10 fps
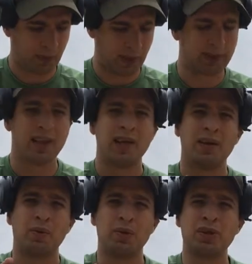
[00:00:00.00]
All right.
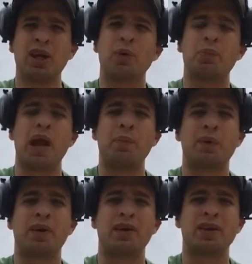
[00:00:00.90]
When you get on
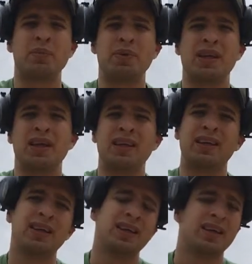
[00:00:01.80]
paper at the
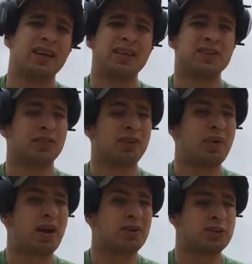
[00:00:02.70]
beginning, it doesn't really
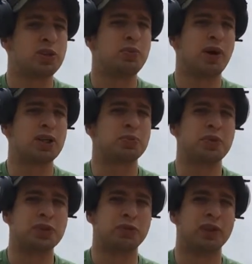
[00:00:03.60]
matter too much,
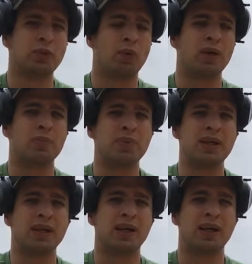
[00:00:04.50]
but you really want to
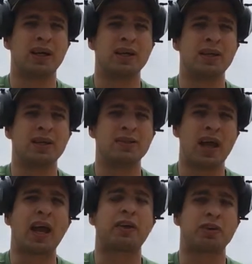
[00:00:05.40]
be as
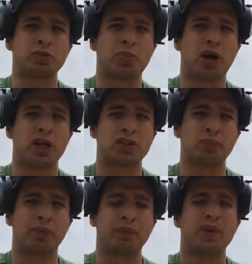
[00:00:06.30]
accurate as
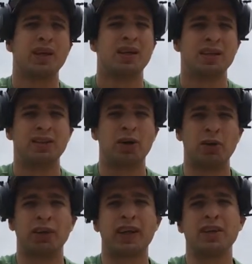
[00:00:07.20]
possible.
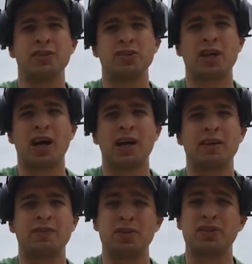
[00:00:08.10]
Don't look at your
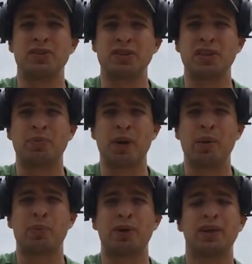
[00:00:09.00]
shot if you can see your
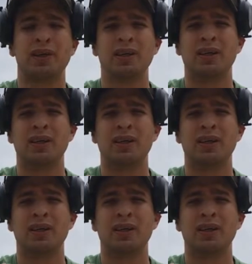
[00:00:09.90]
paper.